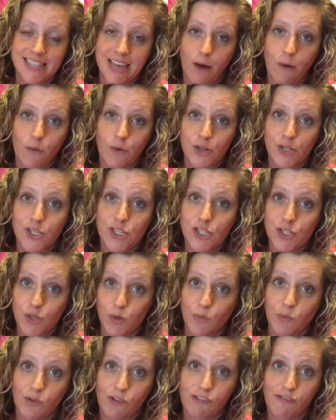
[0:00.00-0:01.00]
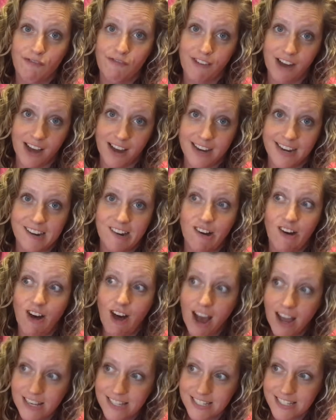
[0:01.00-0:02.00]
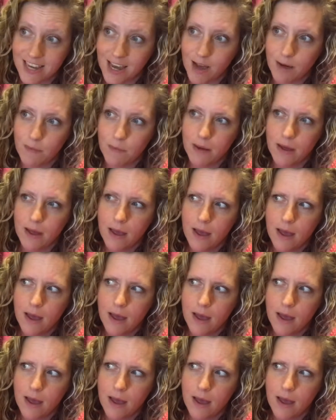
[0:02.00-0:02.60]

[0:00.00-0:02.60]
that was super fun and awesome.